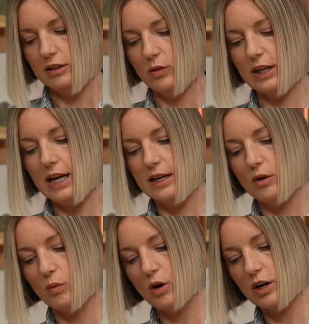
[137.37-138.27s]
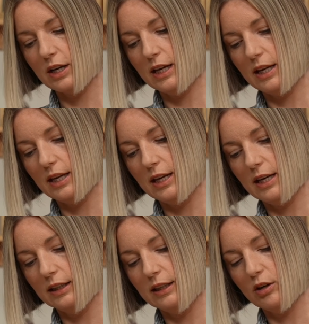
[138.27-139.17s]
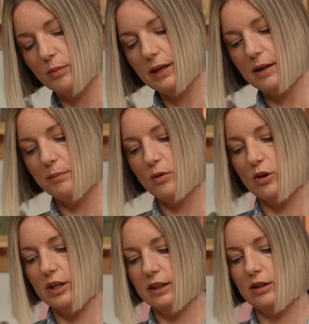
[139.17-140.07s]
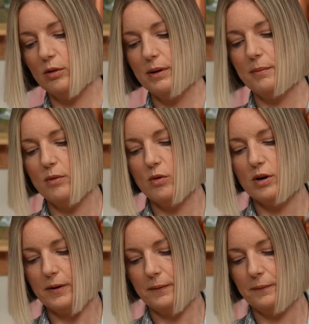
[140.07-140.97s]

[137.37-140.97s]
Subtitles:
So I kind of work it in a little bit, pour in a little bit more,